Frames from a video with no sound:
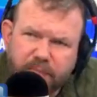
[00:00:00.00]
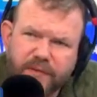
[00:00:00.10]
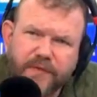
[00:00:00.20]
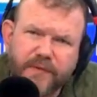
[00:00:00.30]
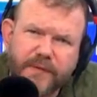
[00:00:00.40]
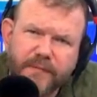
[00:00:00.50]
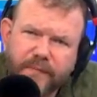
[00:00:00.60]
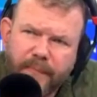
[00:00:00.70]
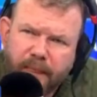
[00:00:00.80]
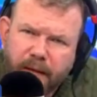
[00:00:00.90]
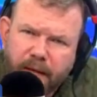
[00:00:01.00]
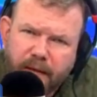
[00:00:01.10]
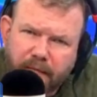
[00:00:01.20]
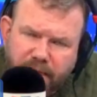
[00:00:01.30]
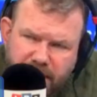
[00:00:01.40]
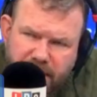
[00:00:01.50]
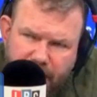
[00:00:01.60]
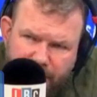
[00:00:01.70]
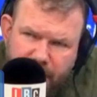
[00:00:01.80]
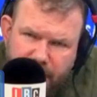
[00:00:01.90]
seen before. There are things
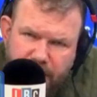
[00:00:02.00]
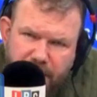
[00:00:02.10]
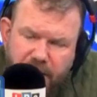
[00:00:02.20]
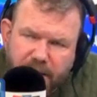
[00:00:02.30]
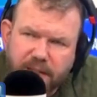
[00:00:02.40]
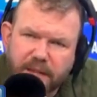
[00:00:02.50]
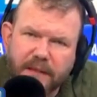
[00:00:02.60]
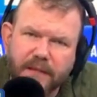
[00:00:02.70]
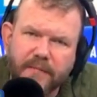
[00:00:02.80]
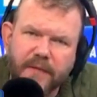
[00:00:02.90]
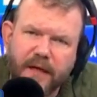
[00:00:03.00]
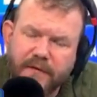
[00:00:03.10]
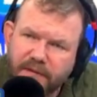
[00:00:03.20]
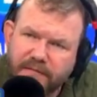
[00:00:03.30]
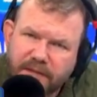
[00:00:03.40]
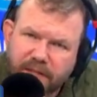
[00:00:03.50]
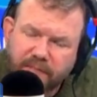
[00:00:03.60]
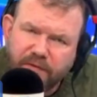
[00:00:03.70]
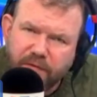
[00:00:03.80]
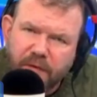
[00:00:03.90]
happening in the United Kingdom that I've never
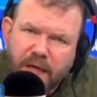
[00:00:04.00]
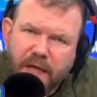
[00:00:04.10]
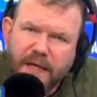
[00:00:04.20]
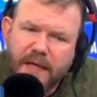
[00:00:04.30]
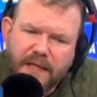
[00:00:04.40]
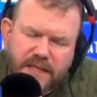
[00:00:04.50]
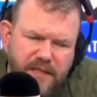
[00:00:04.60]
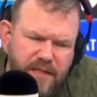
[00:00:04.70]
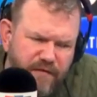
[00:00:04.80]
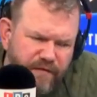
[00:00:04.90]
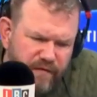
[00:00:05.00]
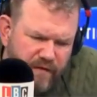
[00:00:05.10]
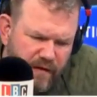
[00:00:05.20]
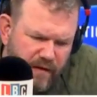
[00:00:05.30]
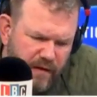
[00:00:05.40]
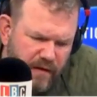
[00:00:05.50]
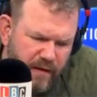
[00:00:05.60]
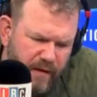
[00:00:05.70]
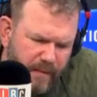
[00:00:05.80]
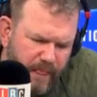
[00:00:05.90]
seen before. It is as if
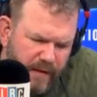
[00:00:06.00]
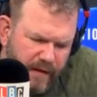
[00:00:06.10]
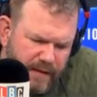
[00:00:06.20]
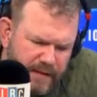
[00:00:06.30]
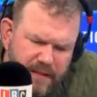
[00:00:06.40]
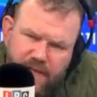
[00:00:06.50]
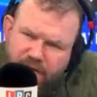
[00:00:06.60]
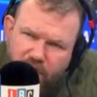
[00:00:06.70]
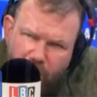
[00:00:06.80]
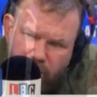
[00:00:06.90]
it is as if an